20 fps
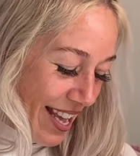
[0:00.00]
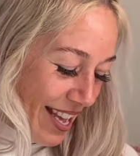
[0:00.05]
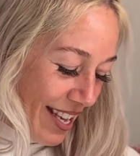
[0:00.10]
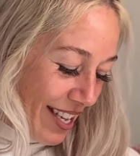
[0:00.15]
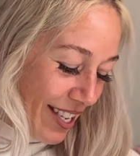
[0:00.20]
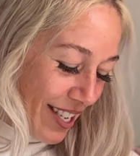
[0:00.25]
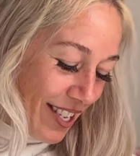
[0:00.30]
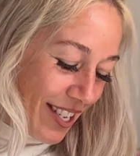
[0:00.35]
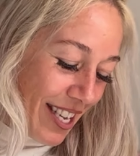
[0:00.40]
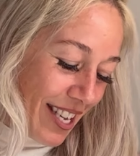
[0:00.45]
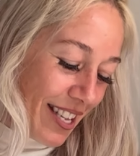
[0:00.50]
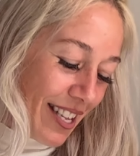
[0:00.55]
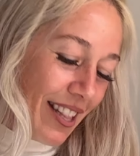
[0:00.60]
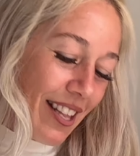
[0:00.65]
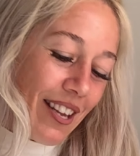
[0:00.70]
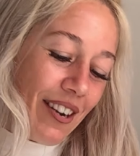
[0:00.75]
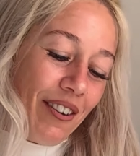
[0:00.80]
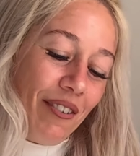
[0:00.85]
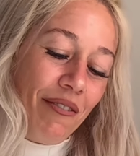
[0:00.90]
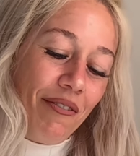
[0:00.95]
She's a
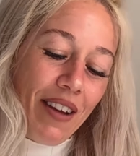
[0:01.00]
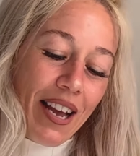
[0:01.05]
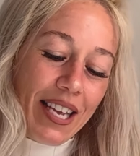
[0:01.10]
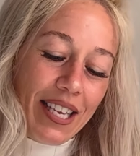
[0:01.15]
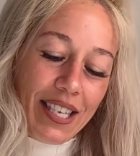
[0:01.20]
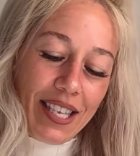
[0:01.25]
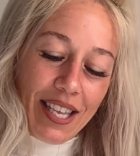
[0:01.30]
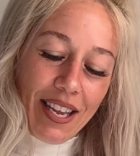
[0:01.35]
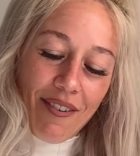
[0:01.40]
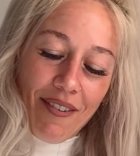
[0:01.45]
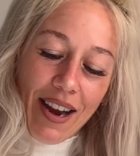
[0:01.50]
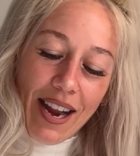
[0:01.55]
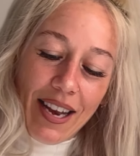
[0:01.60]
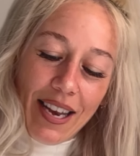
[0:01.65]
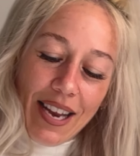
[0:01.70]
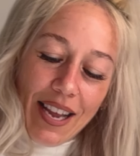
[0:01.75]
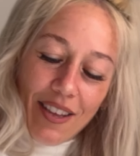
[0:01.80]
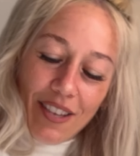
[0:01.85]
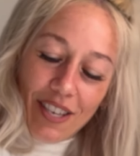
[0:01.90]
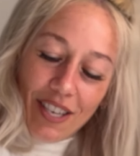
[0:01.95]
little feisty right
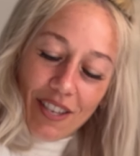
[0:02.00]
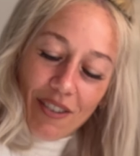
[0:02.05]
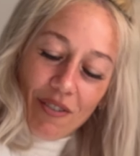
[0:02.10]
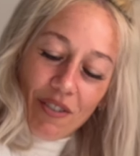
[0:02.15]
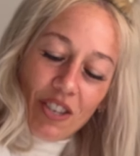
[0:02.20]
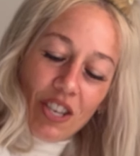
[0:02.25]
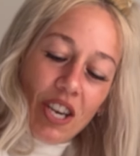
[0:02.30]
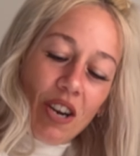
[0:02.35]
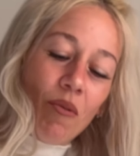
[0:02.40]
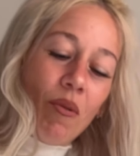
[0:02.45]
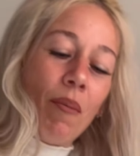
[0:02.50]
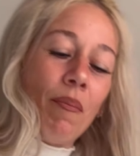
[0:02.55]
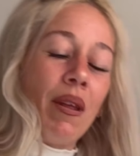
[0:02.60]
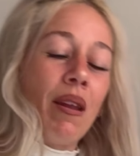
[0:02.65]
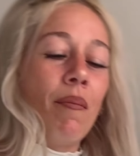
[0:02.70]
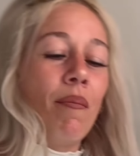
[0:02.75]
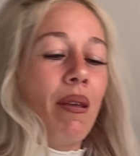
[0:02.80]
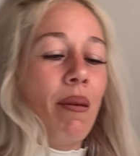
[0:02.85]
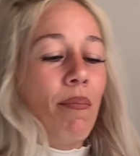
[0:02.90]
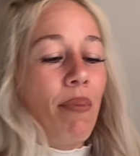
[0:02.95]
now. She don't want me to
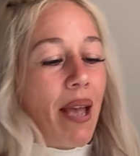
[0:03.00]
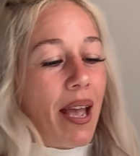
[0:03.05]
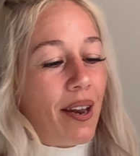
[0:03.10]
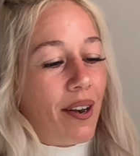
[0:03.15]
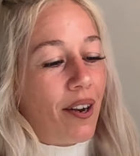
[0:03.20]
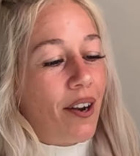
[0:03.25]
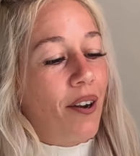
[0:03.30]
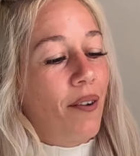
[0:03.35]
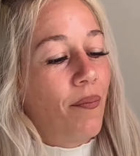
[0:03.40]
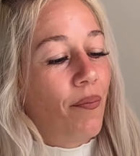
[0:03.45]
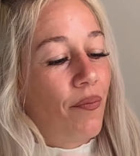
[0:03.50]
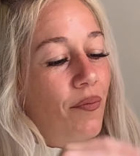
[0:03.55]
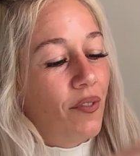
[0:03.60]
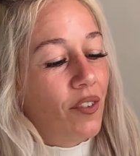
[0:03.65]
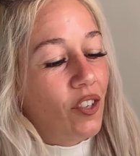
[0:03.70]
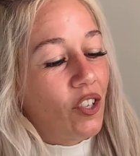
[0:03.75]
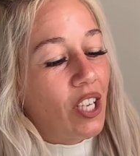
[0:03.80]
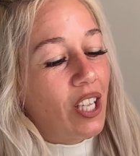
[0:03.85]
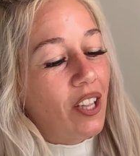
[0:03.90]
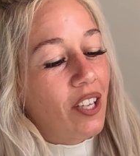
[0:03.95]
be petting her.
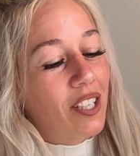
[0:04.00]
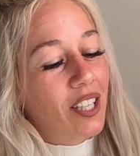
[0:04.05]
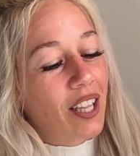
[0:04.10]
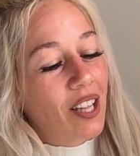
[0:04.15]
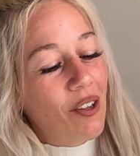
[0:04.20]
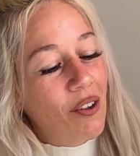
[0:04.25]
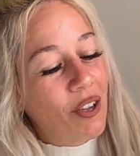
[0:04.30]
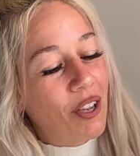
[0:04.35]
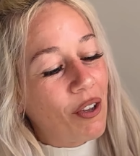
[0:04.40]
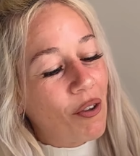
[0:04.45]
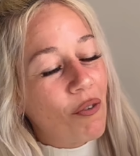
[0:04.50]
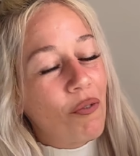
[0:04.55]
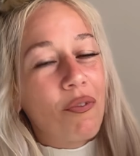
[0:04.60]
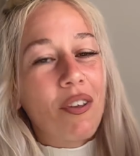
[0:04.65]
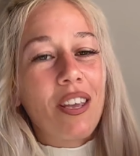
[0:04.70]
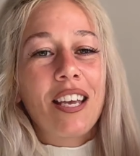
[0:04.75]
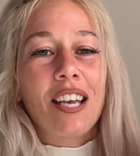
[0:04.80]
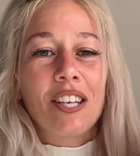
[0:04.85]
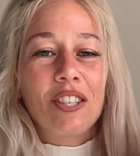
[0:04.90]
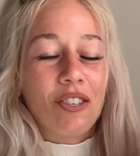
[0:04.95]
She looks a little goofy
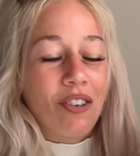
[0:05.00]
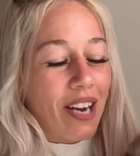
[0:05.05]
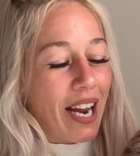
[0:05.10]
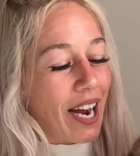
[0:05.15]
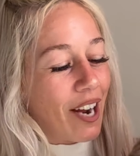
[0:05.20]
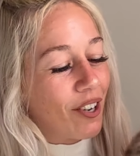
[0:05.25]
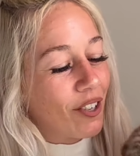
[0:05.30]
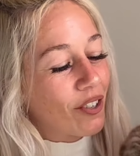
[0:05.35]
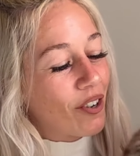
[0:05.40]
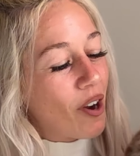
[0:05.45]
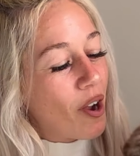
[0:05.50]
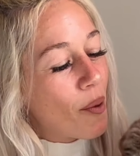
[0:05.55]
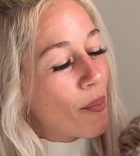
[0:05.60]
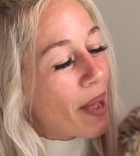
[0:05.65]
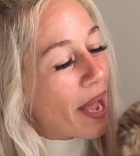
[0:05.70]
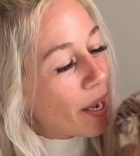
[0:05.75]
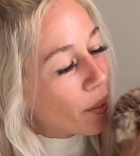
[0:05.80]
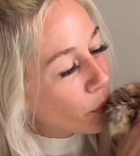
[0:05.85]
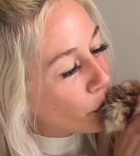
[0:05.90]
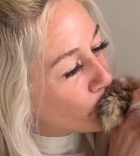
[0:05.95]
because her hair's growing
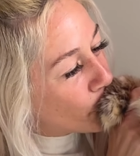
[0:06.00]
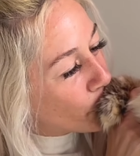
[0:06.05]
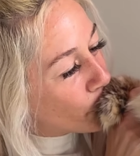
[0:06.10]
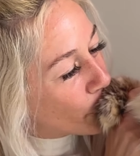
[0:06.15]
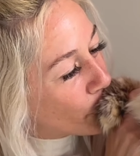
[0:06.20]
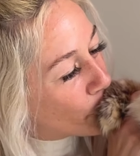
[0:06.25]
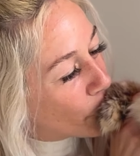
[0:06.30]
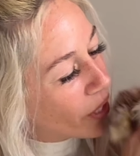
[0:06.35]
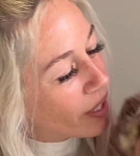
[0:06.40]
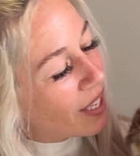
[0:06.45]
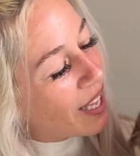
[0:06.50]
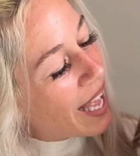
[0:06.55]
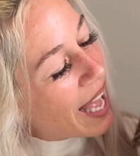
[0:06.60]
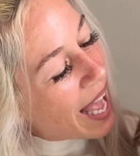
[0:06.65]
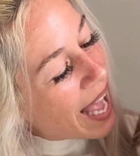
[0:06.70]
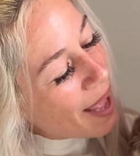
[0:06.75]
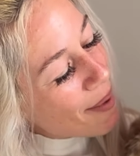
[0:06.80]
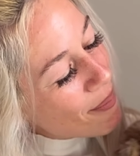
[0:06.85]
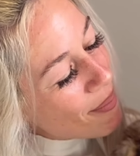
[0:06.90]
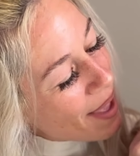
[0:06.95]
back.
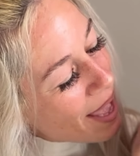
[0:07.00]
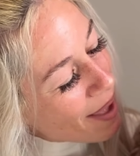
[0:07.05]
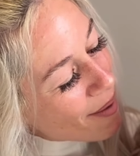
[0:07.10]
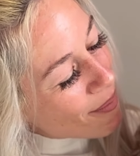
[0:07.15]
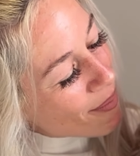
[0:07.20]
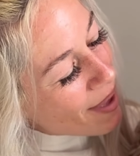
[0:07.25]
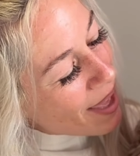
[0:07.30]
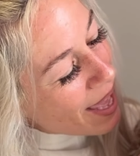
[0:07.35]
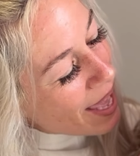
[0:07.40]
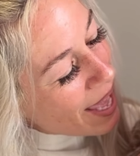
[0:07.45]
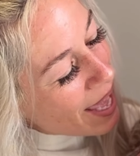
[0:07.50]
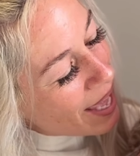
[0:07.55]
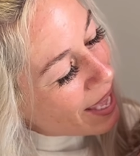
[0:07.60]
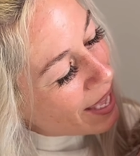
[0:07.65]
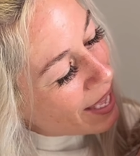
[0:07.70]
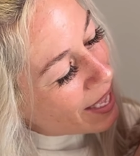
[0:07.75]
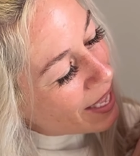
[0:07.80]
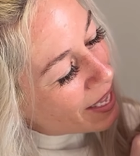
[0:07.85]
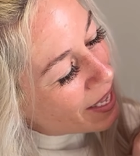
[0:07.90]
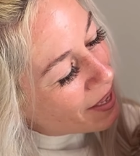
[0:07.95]
Hi, baby.
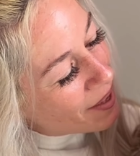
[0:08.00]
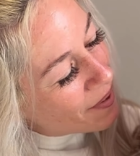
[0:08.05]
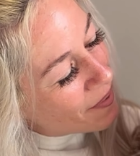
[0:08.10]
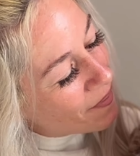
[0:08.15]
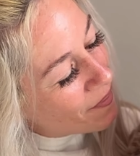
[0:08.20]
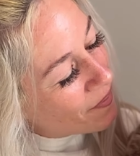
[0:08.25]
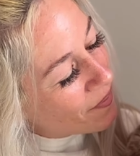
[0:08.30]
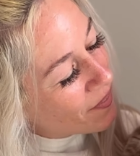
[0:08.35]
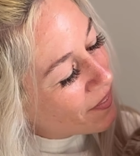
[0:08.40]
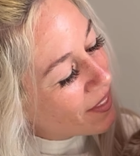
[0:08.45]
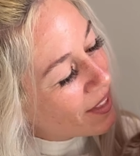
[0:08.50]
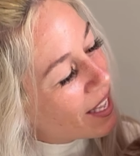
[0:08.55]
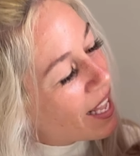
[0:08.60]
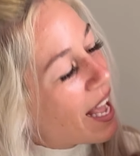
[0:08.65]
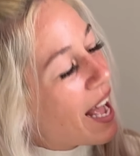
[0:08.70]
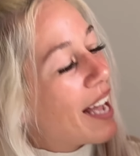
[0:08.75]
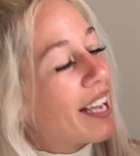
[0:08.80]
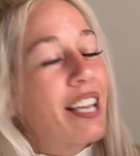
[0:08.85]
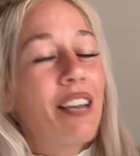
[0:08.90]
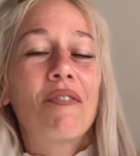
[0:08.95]

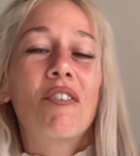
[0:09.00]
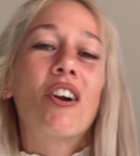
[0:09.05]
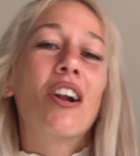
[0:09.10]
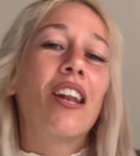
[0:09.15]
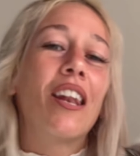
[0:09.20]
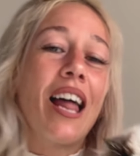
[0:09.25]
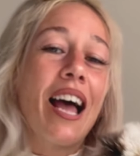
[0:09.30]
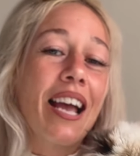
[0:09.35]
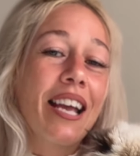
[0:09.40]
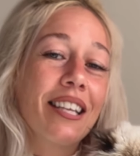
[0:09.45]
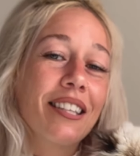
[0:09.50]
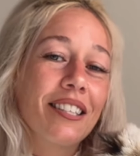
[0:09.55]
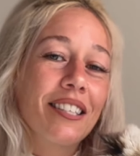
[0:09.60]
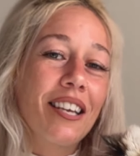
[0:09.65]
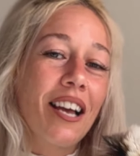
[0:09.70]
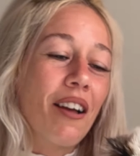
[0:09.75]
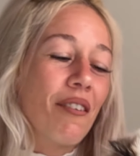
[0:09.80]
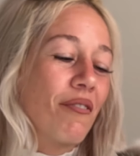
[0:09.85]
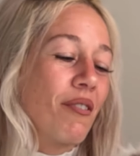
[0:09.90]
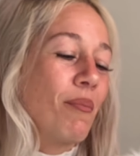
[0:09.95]
I give her a lion's
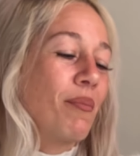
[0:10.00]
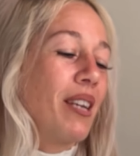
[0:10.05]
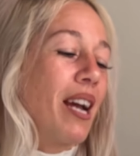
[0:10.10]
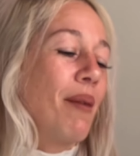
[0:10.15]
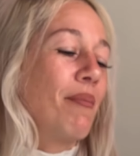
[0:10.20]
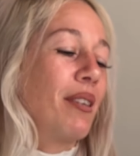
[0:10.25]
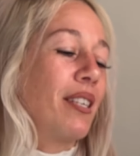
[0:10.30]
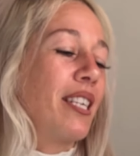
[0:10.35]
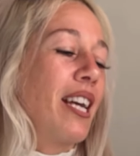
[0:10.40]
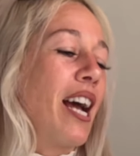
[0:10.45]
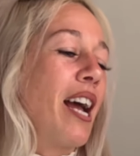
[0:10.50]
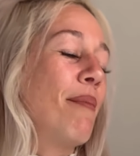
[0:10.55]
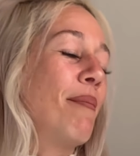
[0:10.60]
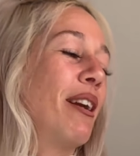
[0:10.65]
cut from time to time.